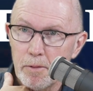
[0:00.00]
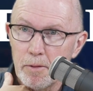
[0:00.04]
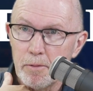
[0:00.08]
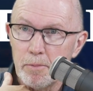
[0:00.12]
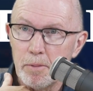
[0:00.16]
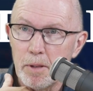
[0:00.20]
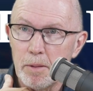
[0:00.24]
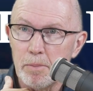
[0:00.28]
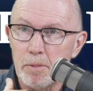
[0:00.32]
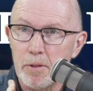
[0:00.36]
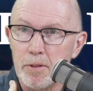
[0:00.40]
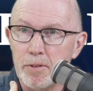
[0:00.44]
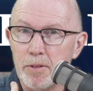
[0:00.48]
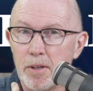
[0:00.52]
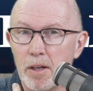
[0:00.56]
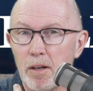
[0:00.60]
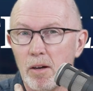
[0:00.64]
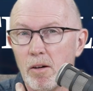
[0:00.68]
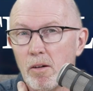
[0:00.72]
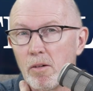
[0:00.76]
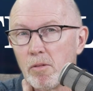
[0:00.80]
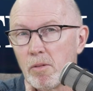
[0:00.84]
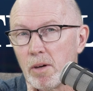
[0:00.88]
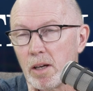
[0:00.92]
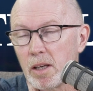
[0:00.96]
If people say,
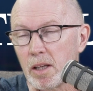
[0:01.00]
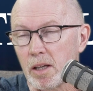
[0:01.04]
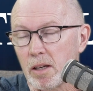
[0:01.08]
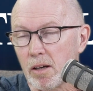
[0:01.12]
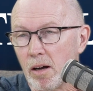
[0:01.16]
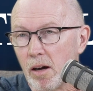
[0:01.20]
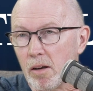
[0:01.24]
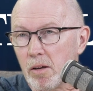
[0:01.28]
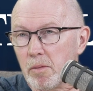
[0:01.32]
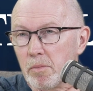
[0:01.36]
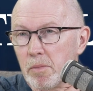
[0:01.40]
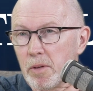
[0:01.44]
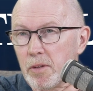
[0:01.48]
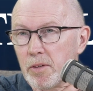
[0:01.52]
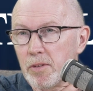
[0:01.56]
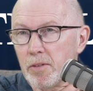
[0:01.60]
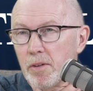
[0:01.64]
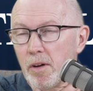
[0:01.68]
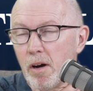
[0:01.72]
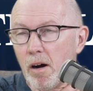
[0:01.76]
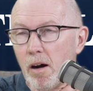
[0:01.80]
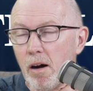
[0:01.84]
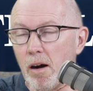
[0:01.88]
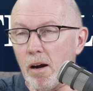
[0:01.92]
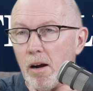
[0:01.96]
oh, well, economists
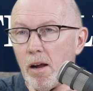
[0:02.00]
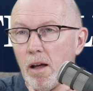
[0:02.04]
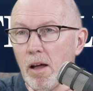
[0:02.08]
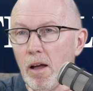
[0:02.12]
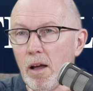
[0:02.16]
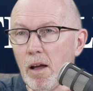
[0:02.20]
are